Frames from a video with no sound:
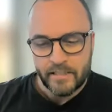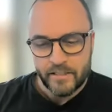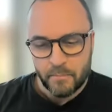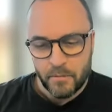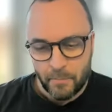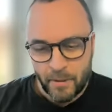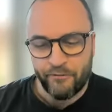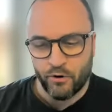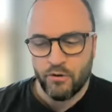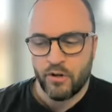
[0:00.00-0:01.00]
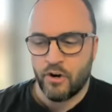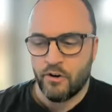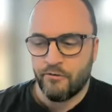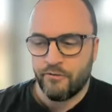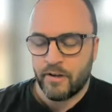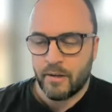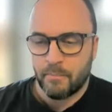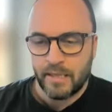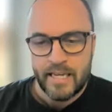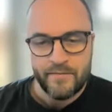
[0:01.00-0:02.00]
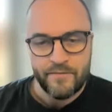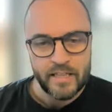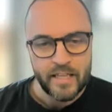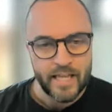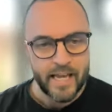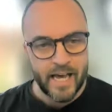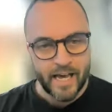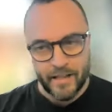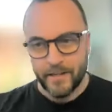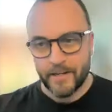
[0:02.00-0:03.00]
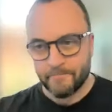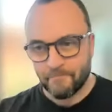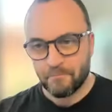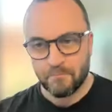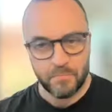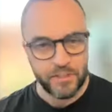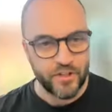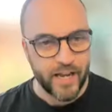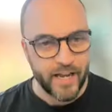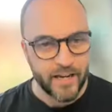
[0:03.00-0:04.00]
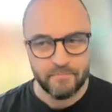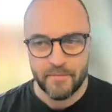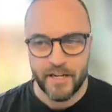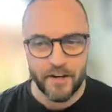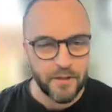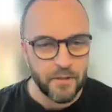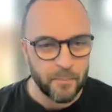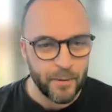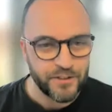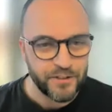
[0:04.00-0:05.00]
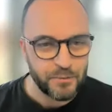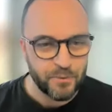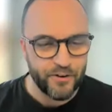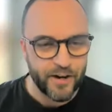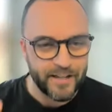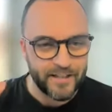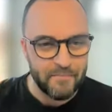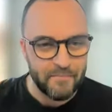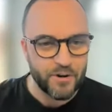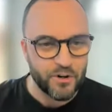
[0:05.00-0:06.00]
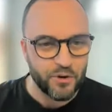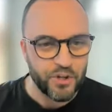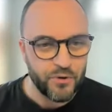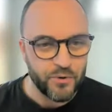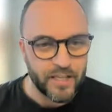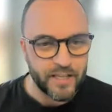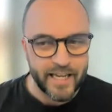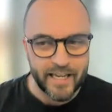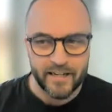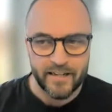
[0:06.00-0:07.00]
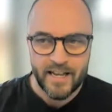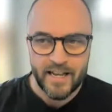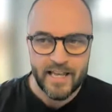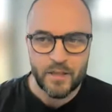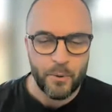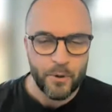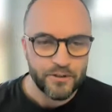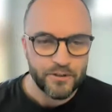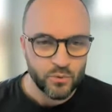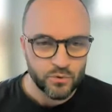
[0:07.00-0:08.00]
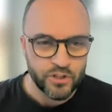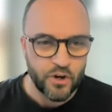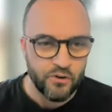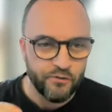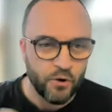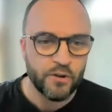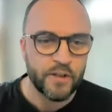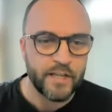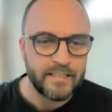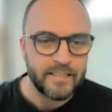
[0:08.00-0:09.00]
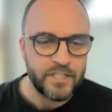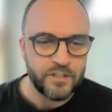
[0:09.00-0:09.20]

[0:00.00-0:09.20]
into the, the pitfall of believing that they are the Messiah, you know, the, the person who's provided the miracle cure, that they can, they're the person that will solve all of these